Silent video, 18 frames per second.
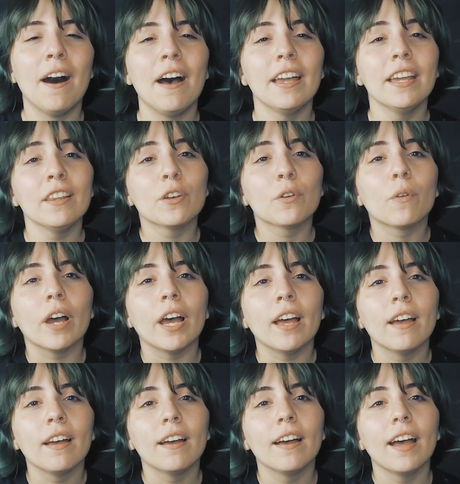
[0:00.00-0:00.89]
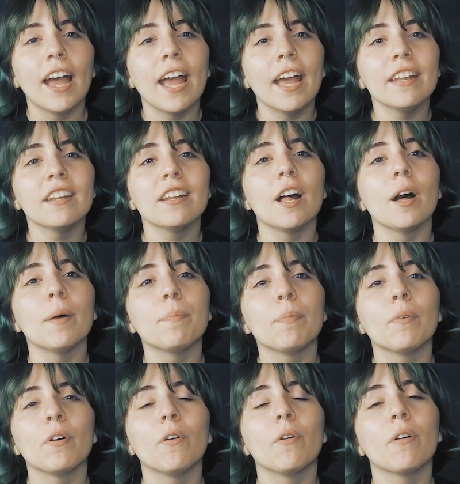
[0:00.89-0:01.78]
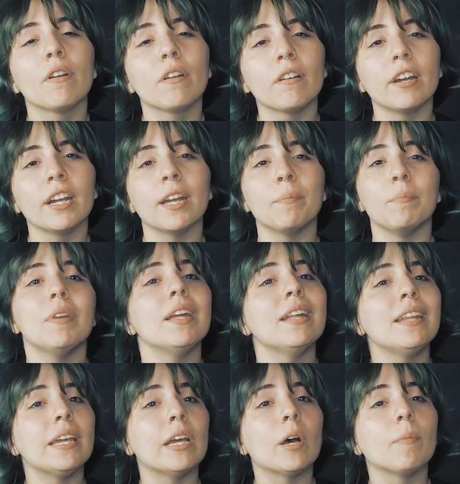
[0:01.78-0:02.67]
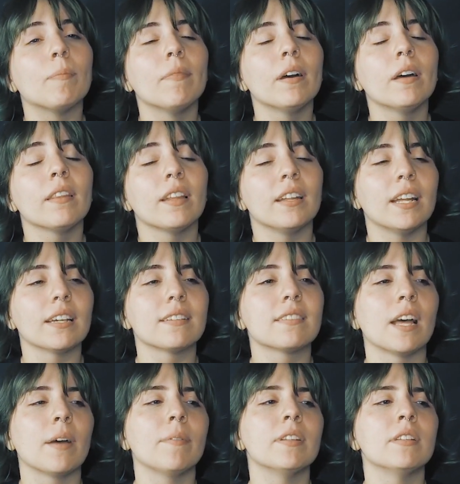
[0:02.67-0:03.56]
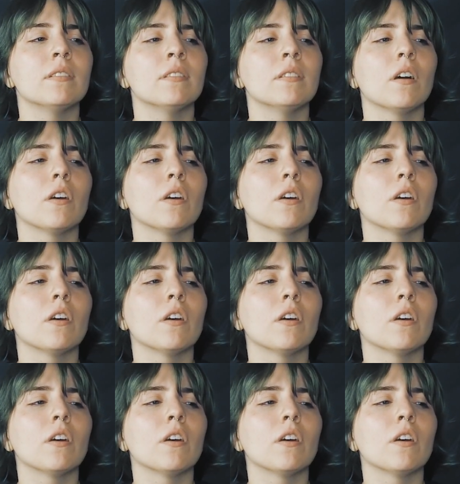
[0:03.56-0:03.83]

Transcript: Either way, I ended up ordering a medium the next time, and